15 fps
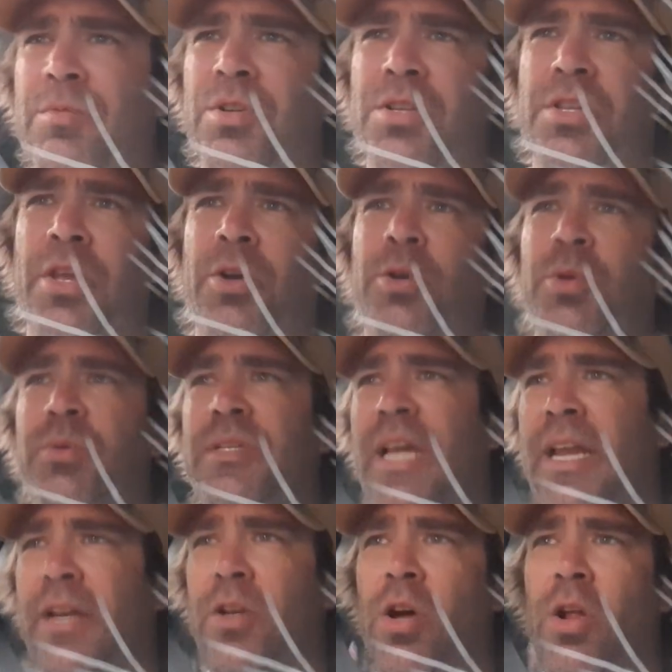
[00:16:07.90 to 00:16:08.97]
just going to do
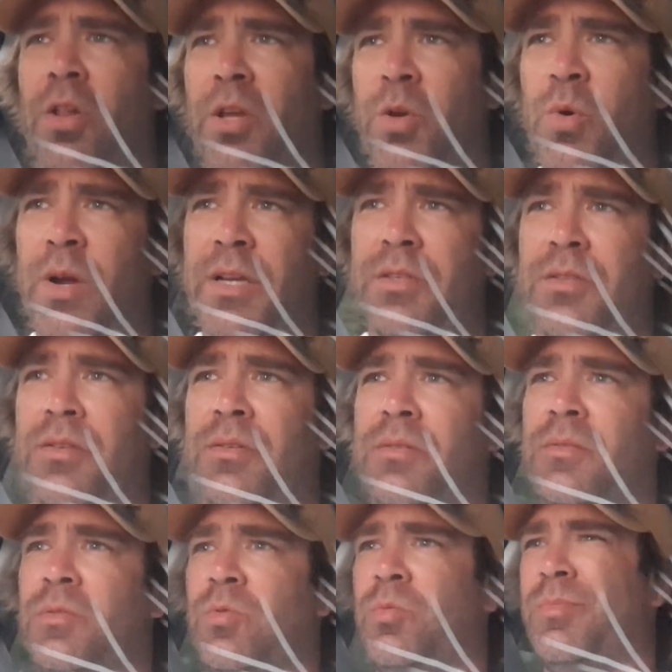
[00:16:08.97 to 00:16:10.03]
10 and call it quits,
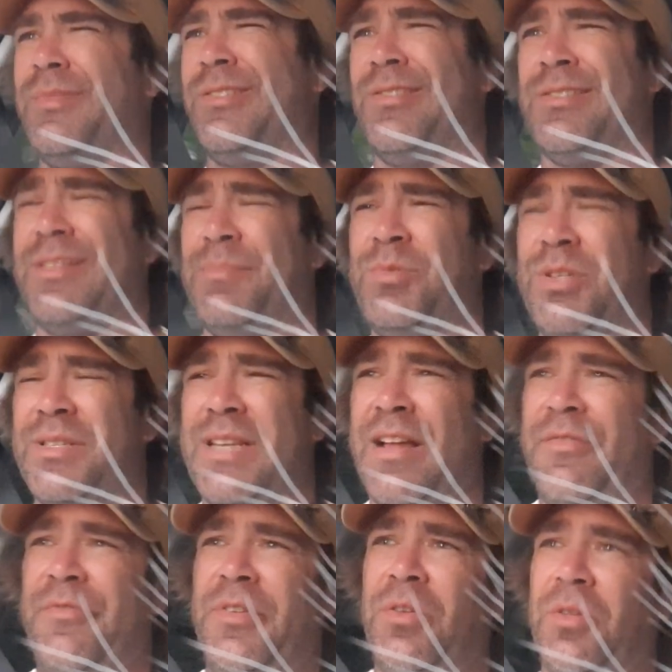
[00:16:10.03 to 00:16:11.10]
because I'm just
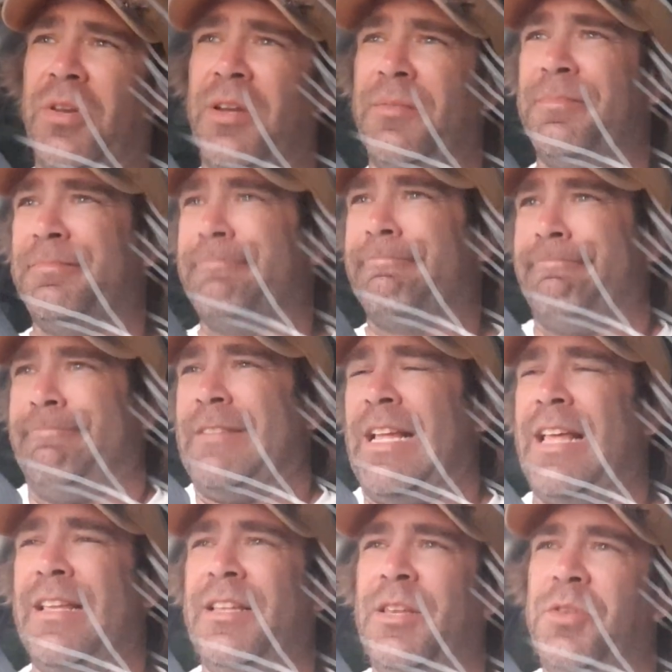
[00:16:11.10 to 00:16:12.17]
not feeling it.
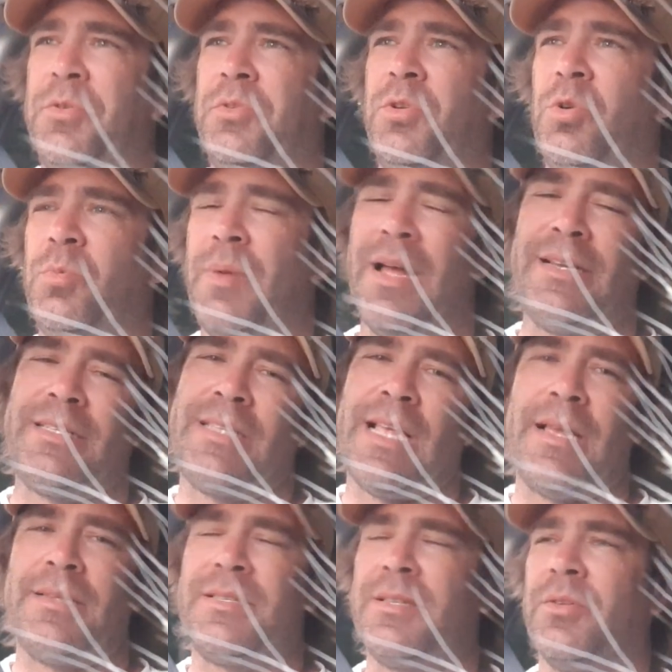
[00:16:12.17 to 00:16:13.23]
YouTube, I
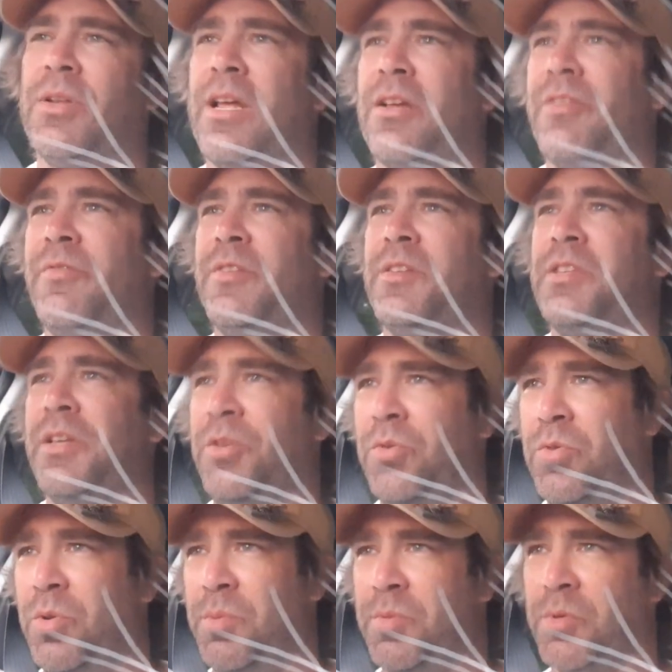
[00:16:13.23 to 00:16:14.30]
still not convinced that
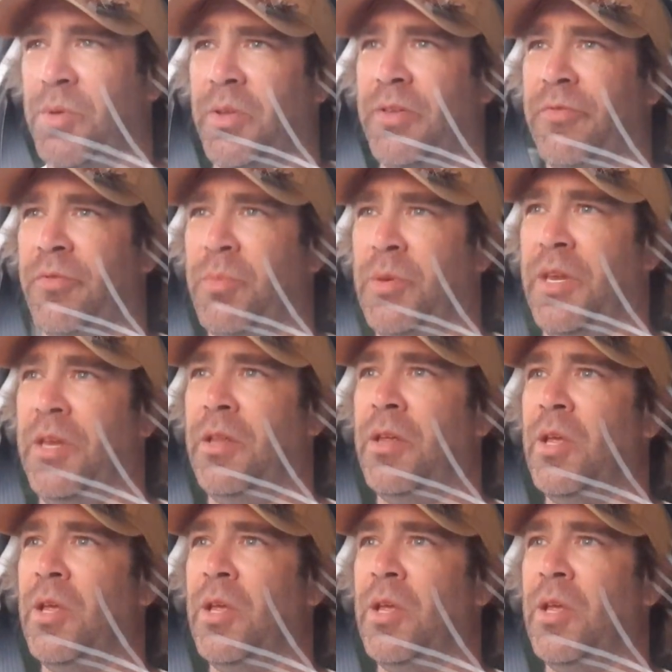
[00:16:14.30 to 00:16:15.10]
YouTube's really for me,